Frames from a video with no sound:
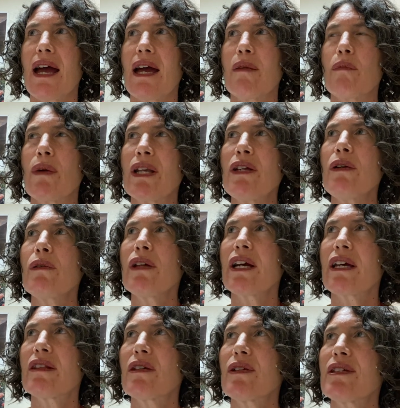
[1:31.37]
And when you look
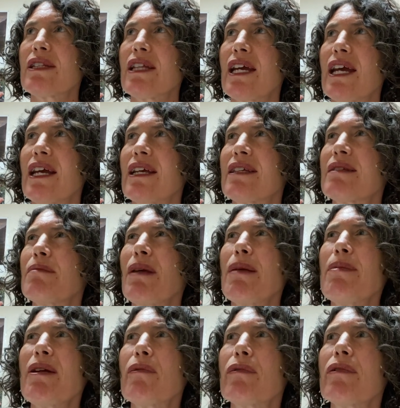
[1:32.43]
at those things,
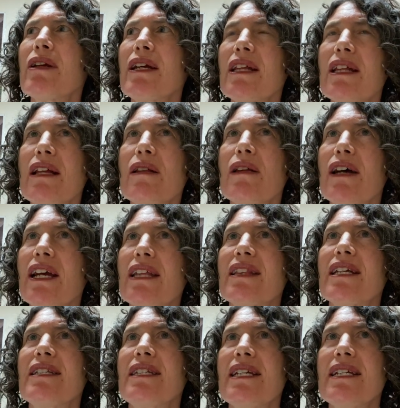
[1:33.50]
maybe really look at
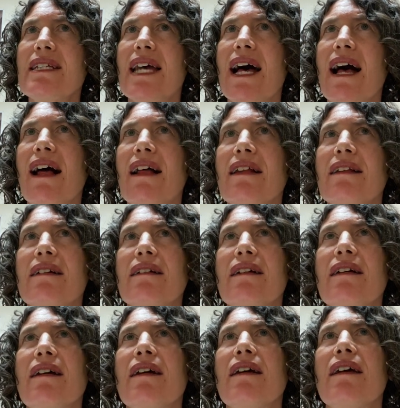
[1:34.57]
the detail
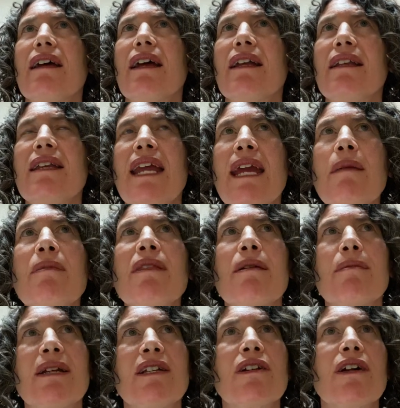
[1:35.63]
and name
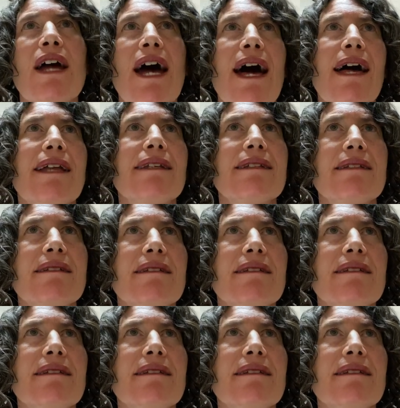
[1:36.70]
them in your head.